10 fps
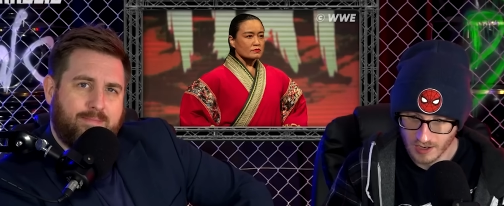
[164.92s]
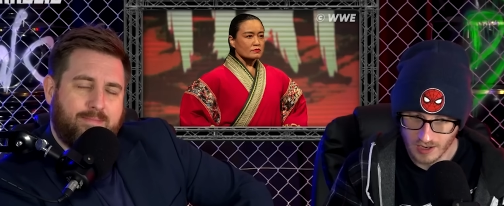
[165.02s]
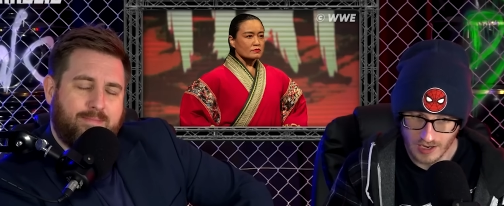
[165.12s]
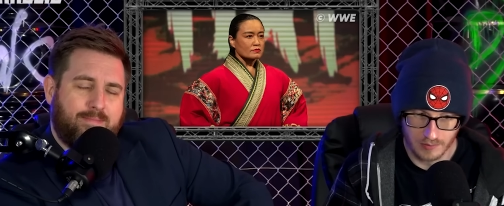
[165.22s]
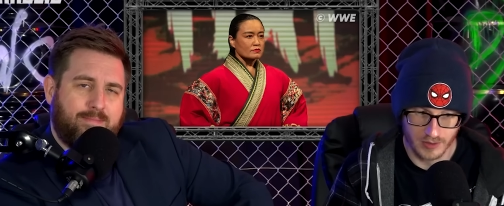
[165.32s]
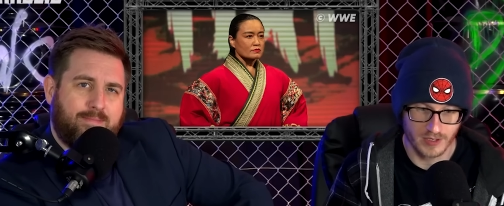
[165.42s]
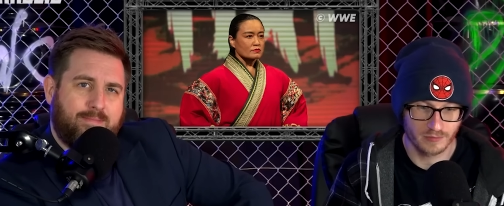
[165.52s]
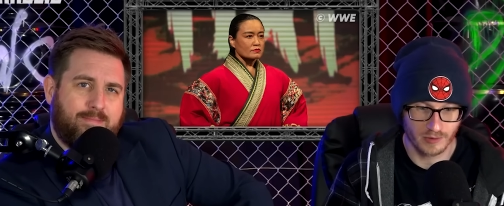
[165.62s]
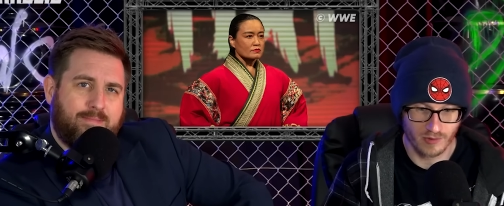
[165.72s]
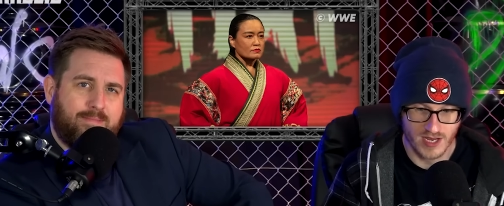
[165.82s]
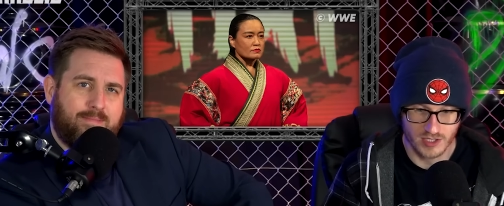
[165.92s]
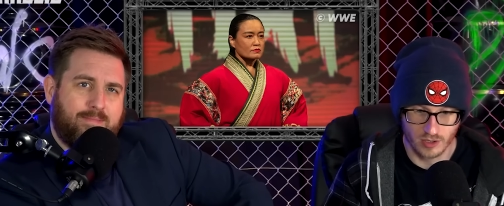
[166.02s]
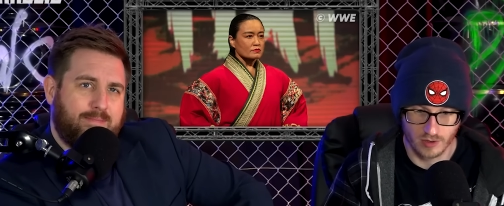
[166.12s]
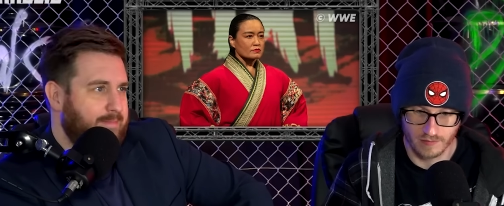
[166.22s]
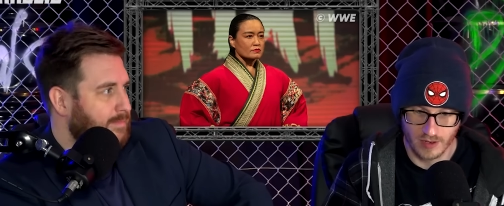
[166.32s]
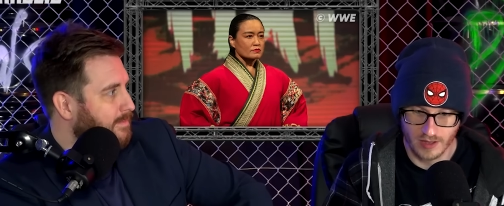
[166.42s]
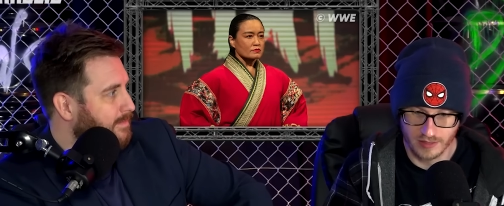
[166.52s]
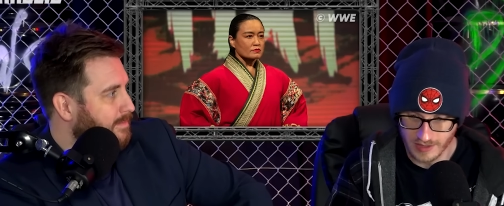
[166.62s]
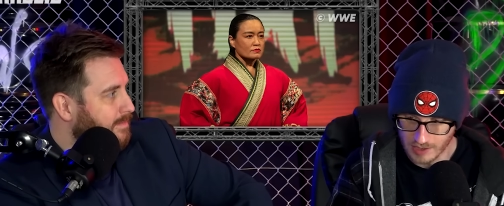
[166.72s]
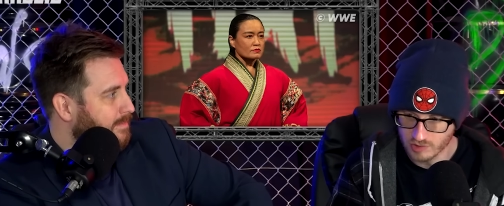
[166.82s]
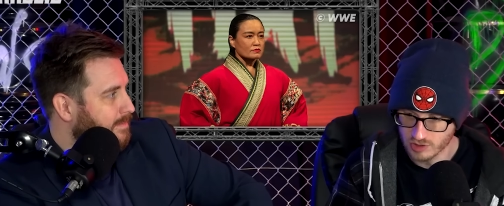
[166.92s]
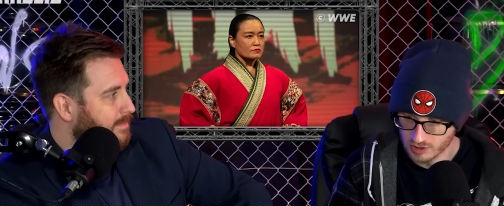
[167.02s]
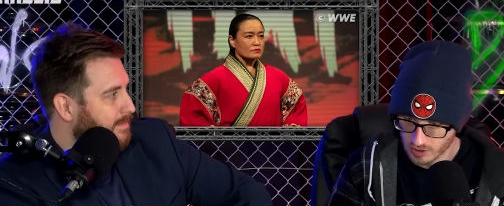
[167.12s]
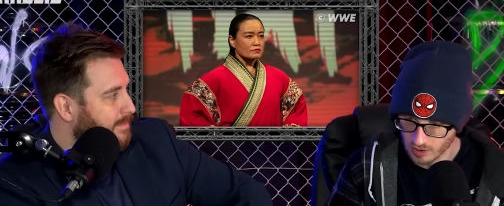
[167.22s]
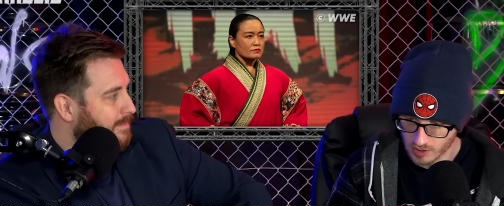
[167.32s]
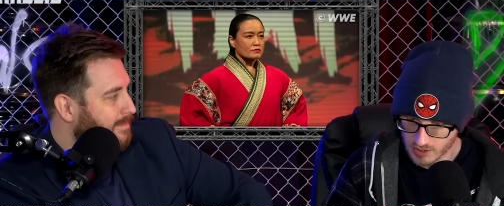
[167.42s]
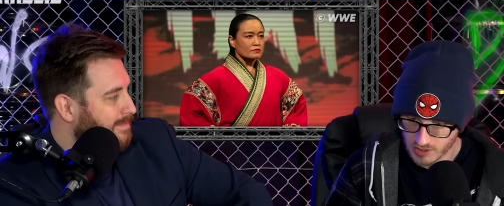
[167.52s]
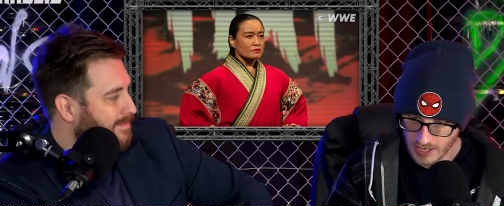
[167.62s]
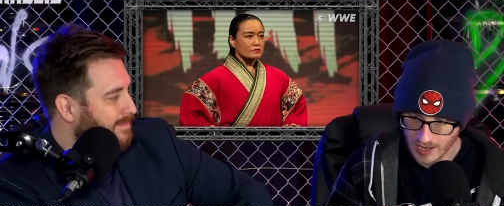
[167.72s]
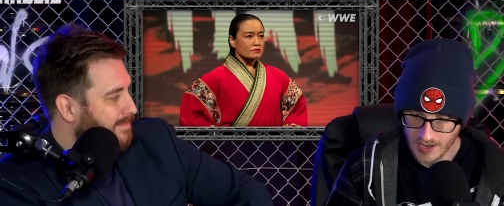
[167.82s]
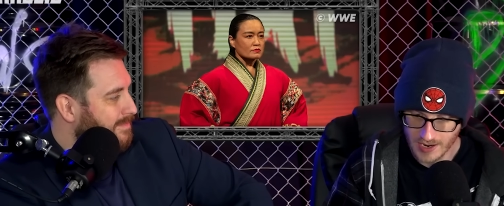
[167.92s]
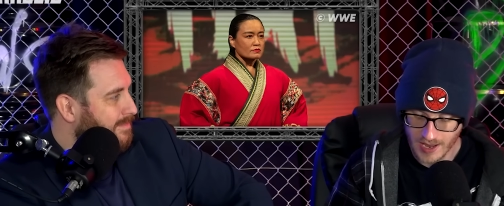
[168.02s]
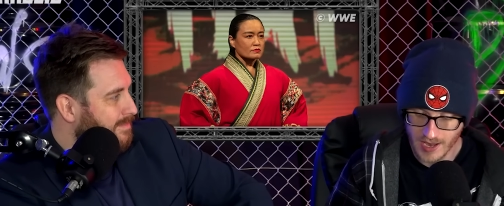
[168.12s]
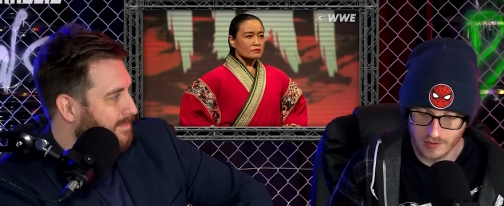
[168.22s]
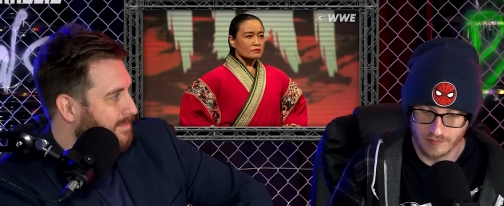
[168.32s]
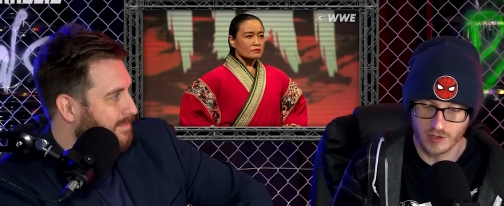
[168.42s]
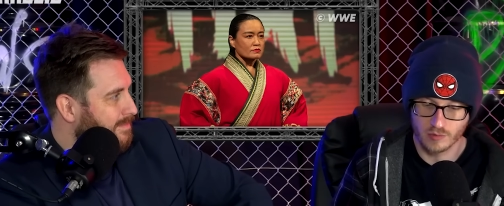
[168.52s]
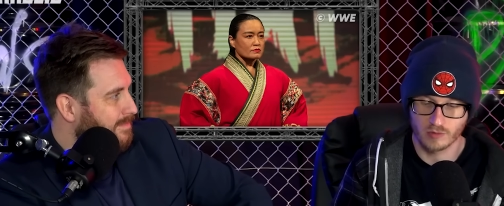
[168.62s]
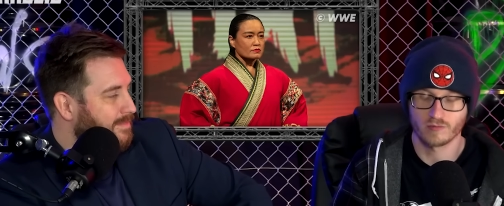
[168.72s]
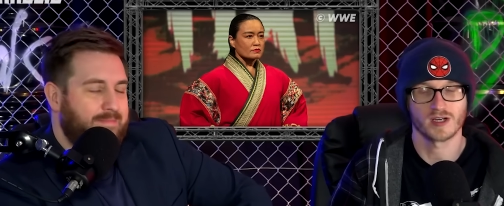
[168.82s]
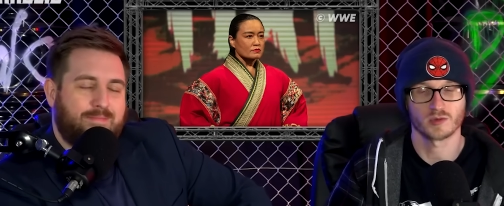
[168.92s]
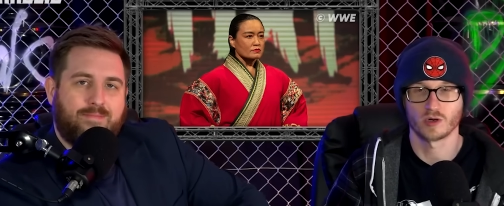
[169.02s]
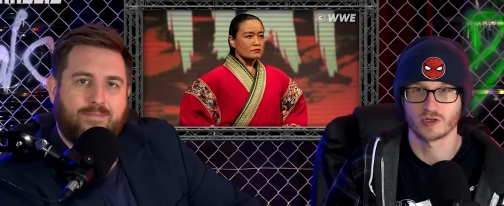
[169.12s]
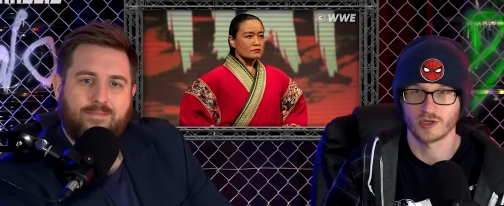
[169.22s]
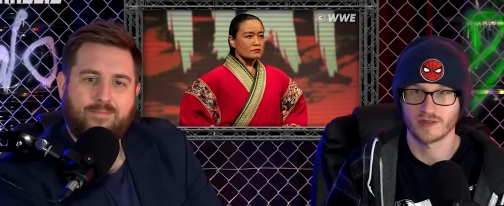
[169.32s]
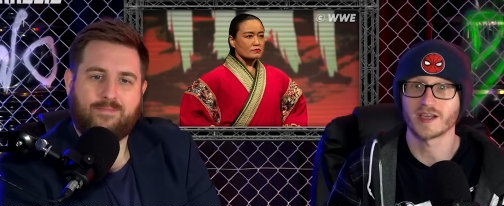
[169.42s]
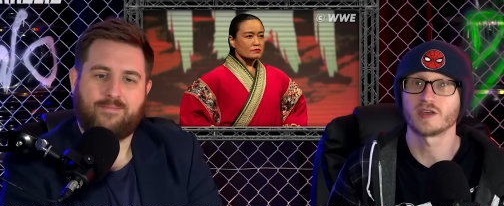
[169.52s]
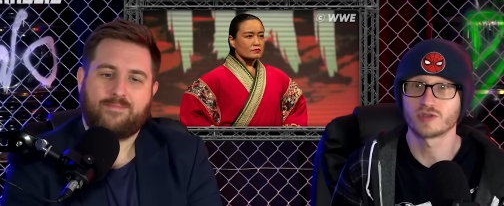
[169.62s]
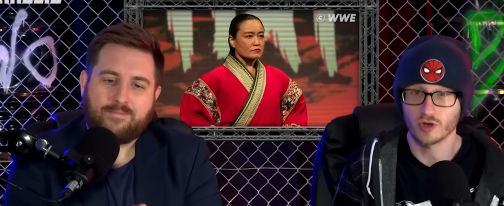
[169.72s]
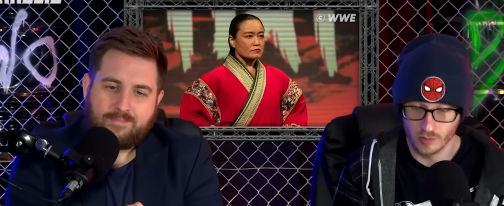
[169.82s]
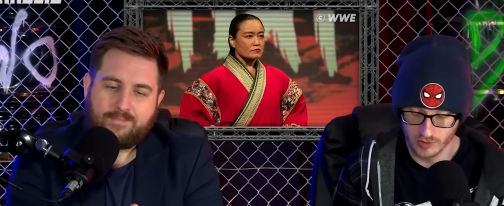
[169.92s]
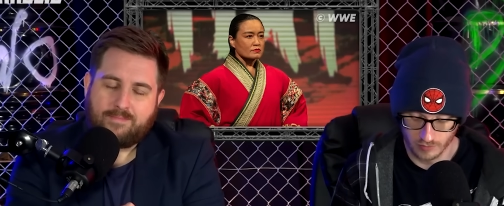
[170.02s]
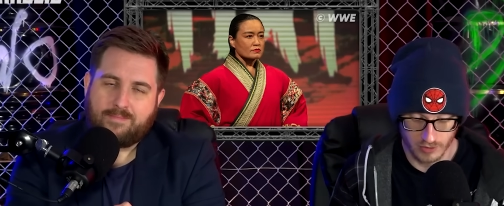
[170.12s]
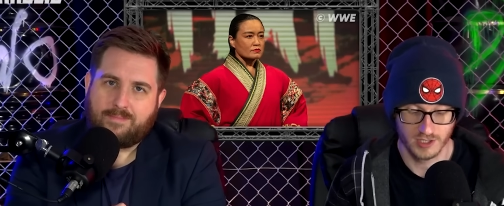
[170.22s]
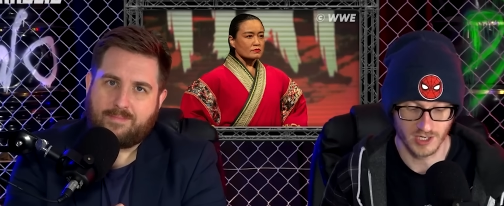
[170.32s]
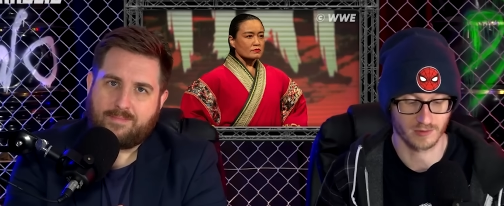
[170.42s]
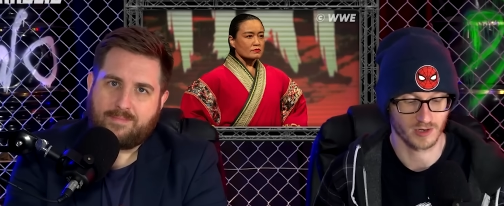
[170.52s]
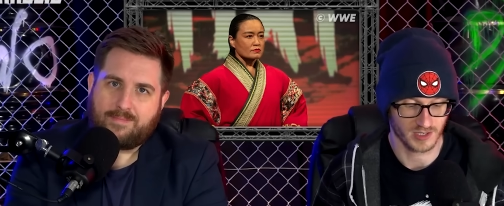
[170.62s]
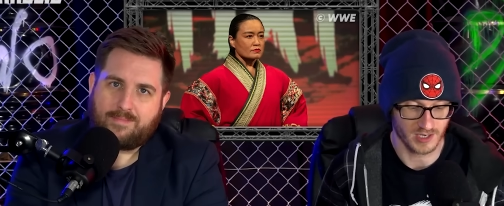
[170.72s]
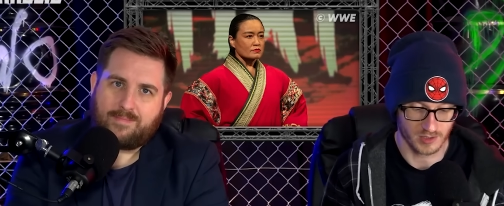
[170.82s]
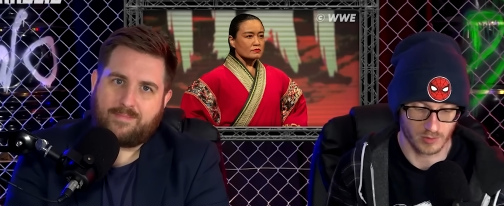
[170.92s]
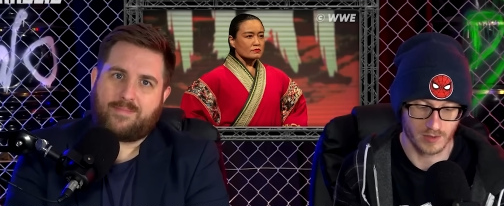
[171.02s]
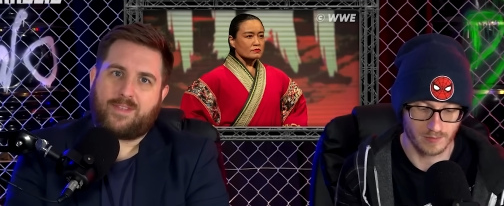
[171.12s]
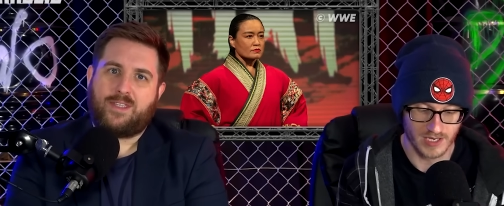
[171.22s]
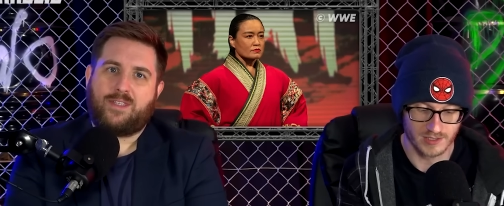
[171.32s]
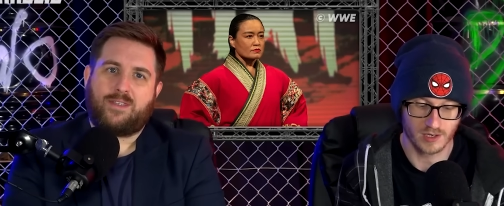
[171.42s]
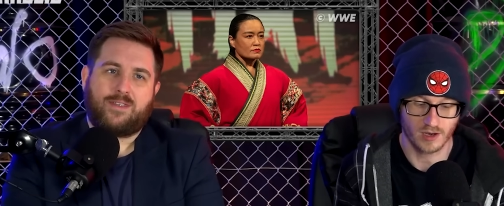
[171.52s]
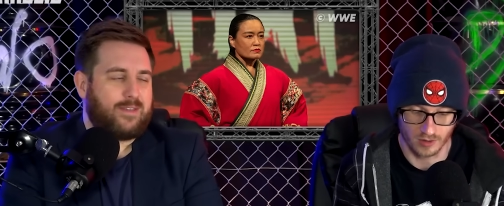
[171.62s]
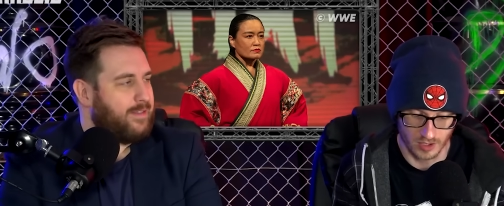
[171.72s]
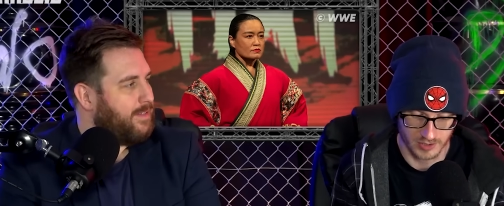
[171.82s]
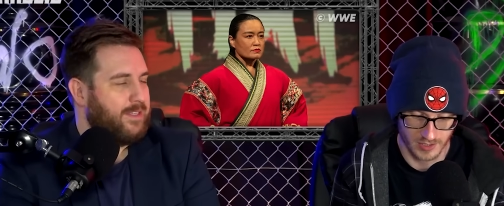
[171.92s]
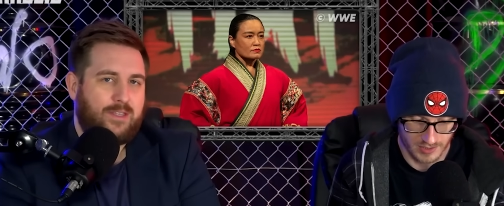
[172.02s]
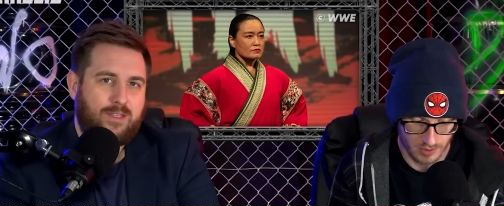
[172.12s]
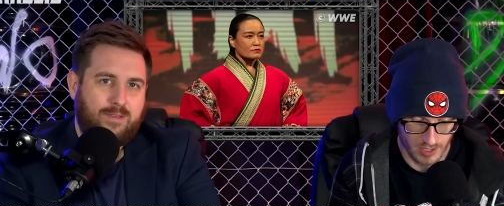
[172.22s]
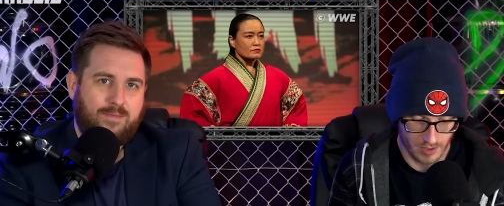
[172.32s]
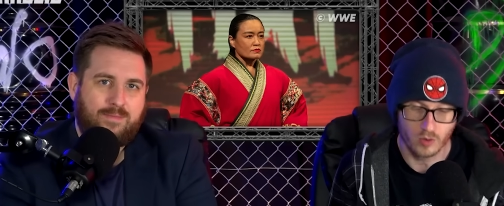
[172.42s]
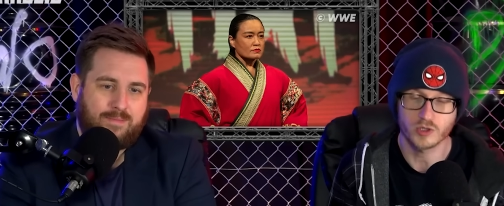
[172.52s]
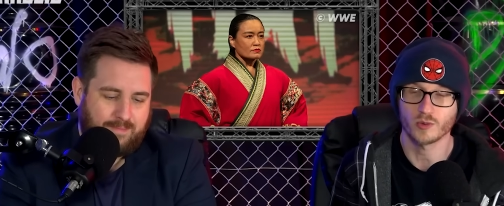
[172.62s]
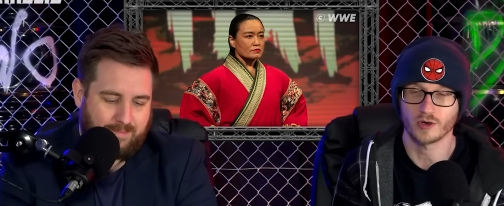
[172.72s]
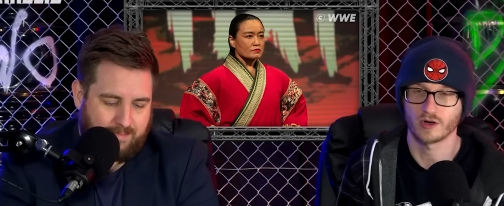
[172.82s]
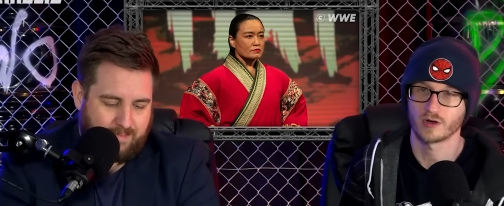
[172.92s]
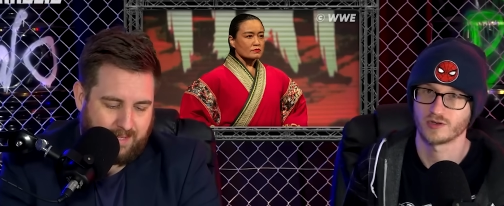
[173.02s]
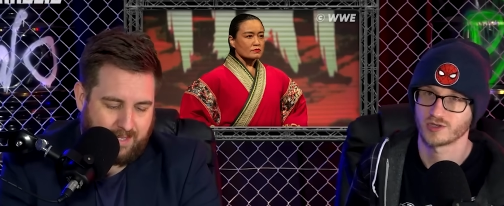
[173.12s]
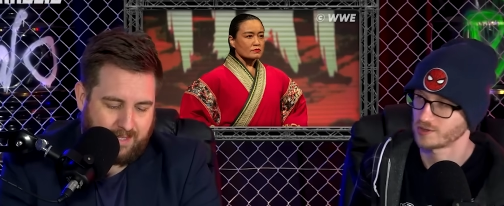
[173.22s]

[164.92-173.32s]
Speaker 1: Uh, I believe we raised over a $1,000 in aid of Human Rights Watch. So thank you so much much for all your generosity as well. It means a lot, and it's going all to a good cause